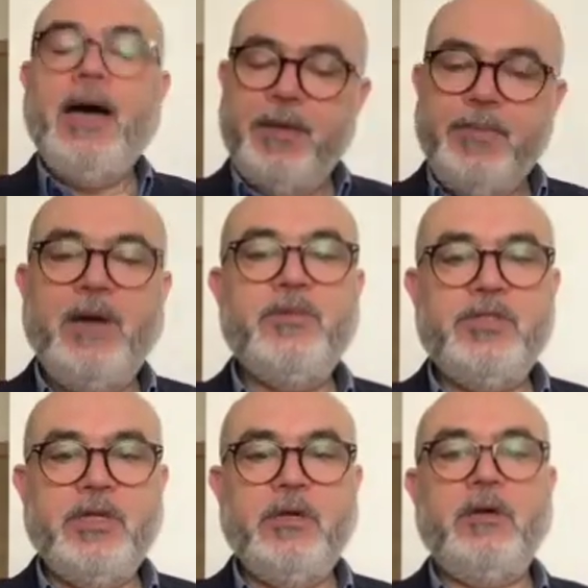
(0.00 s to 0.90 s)
I am Mohammad
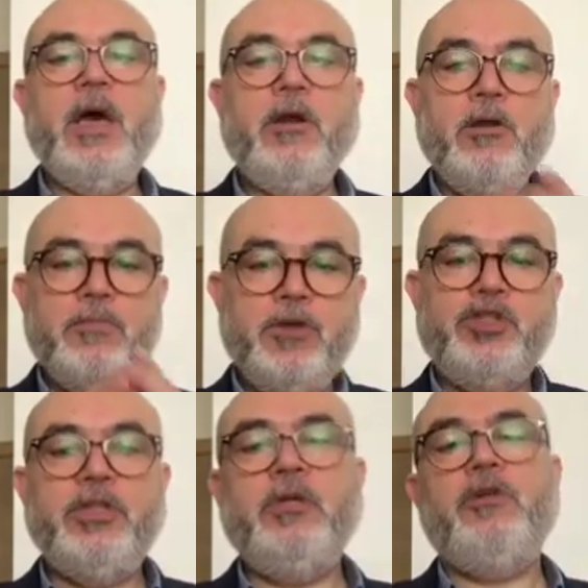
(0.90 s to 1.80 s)
Sear, and on a
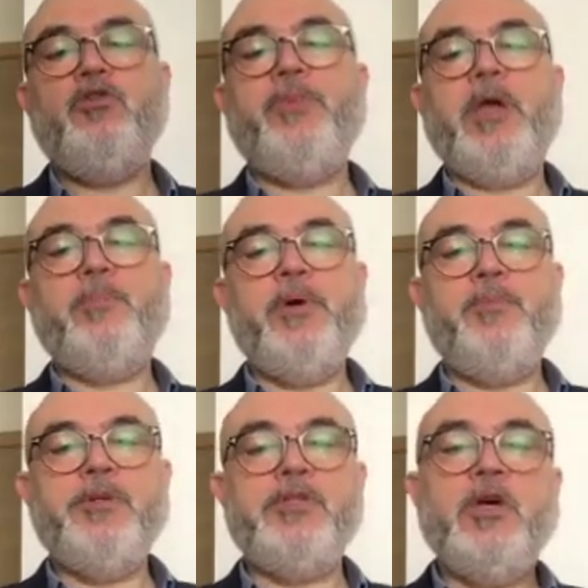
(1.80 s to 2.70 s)
mission to bring a
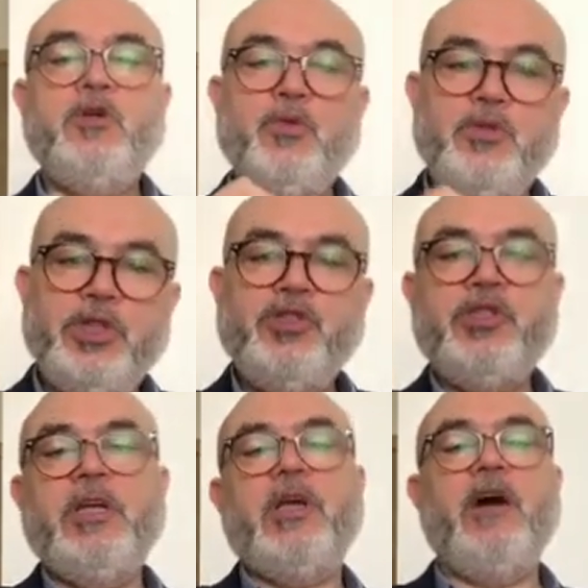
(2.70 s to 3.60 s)
purpose to
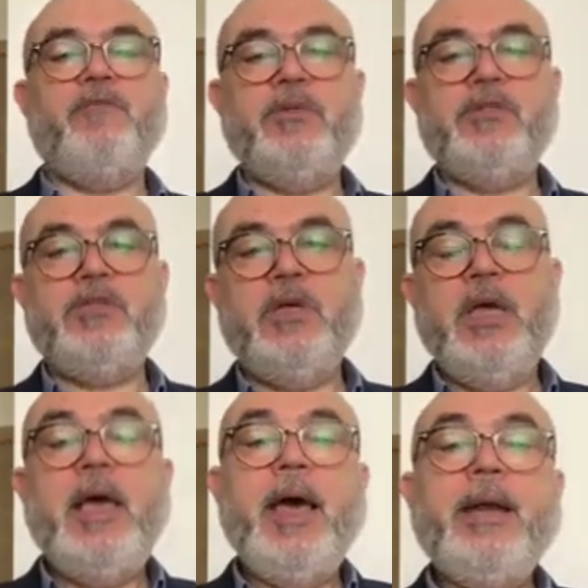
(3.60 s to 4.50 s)
digital in governments.
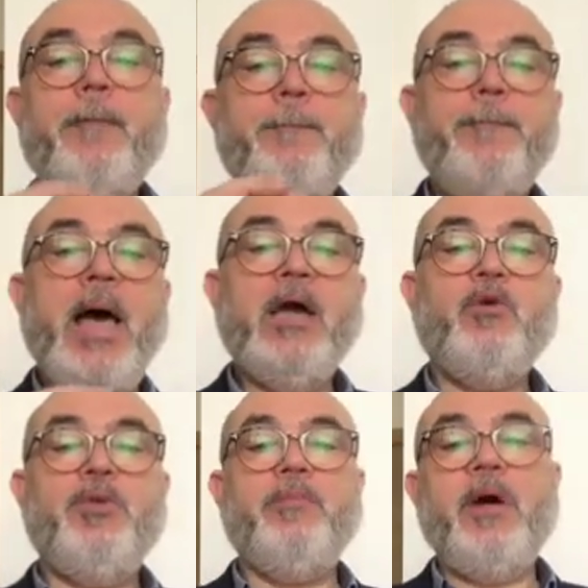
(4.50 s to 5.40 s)
And I'm
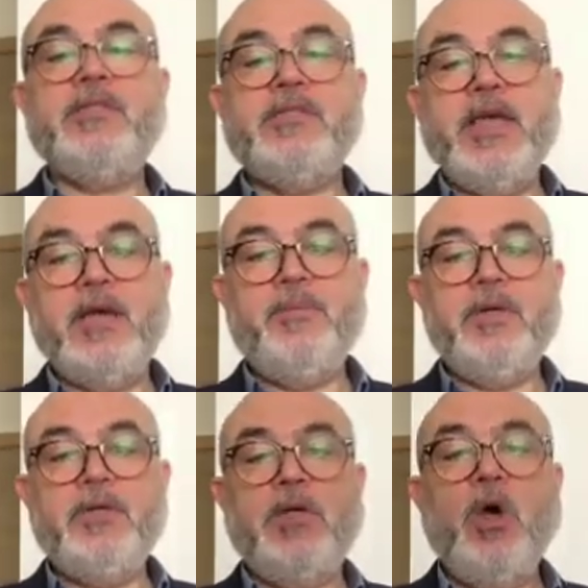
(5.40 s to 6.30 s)
back with my
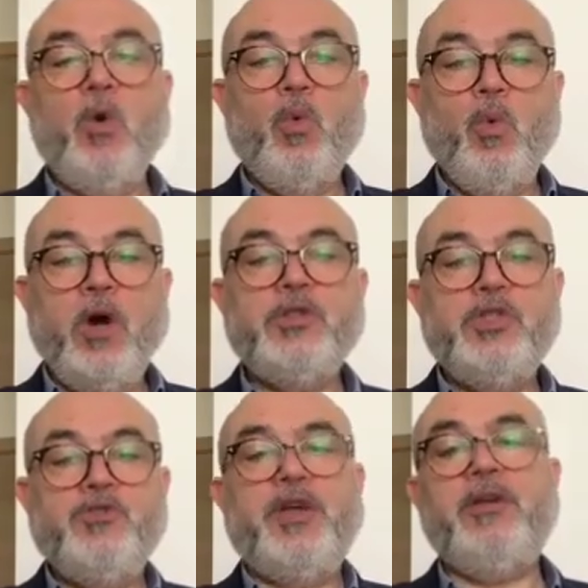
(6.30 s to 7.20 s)
segment, What's
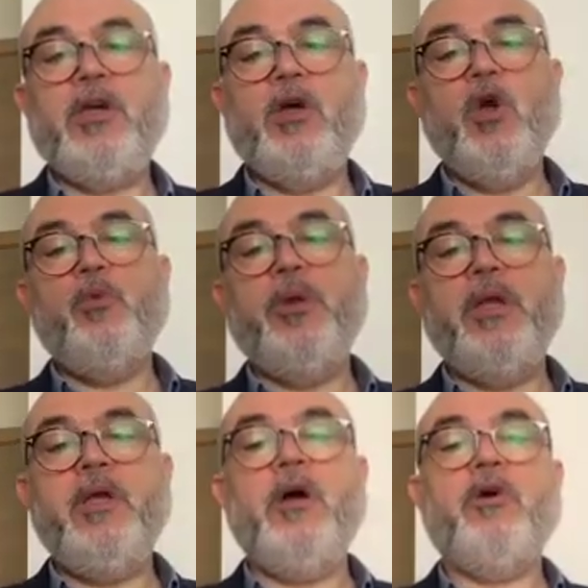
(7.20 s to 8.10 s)
Trending
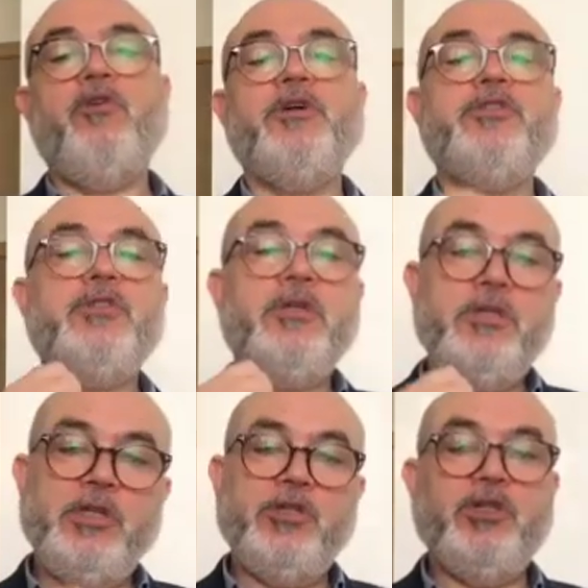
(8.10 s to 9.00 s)
Globally Across
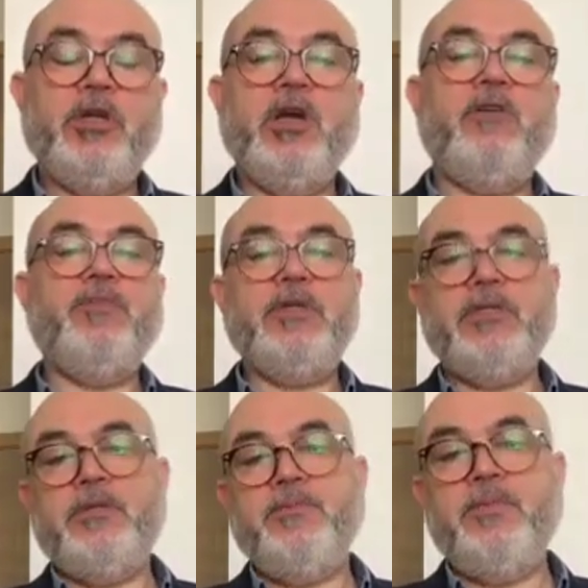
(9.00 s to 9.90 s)
Digital
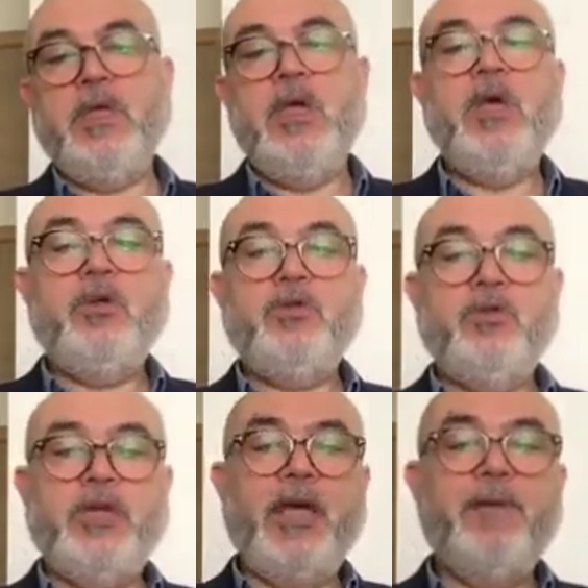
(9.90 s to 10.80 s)
Governments.
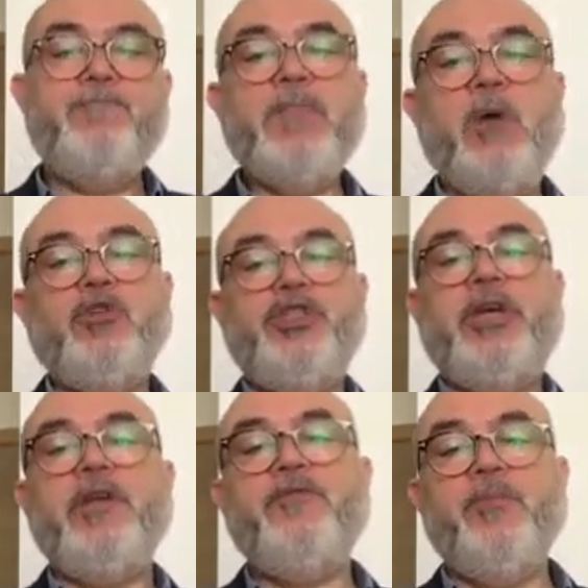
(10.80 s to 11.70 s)
Today, I will
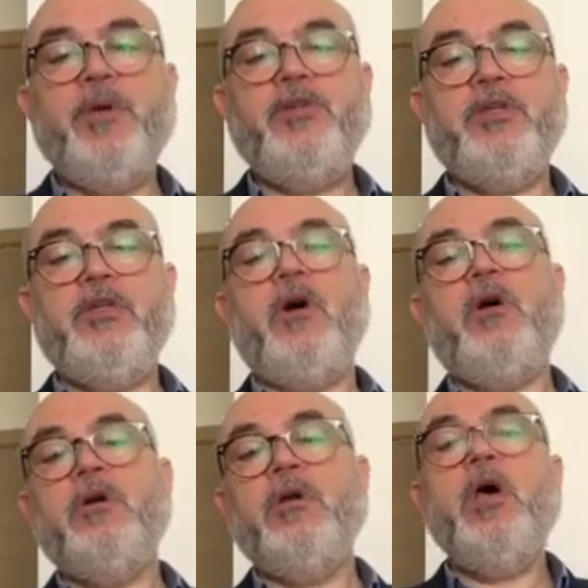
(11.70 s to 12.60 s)
share information
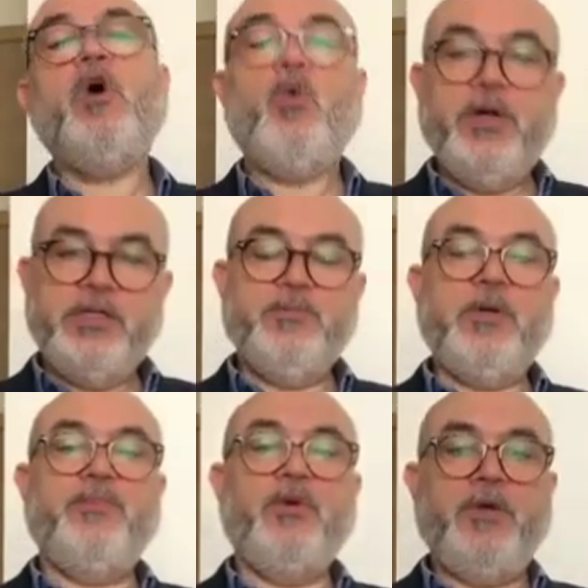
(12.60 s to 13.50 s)
on quantum
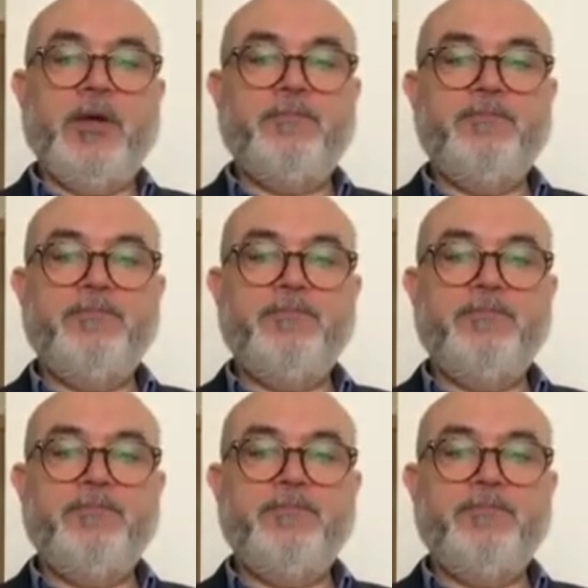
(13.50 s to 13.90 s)
computing.